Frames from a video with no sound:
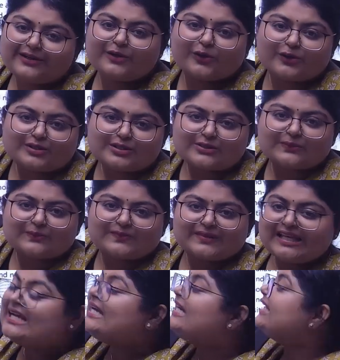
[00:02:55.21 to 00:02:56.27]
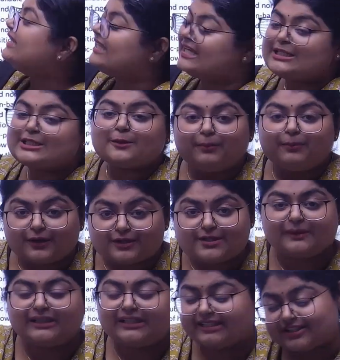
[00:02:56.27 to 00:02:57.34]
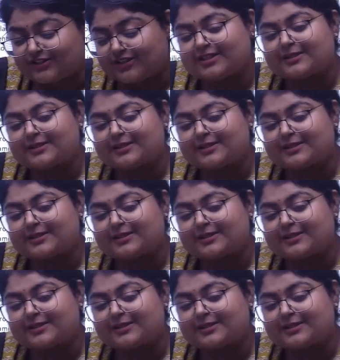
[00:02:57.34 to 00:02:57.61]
also. There is a possibility, just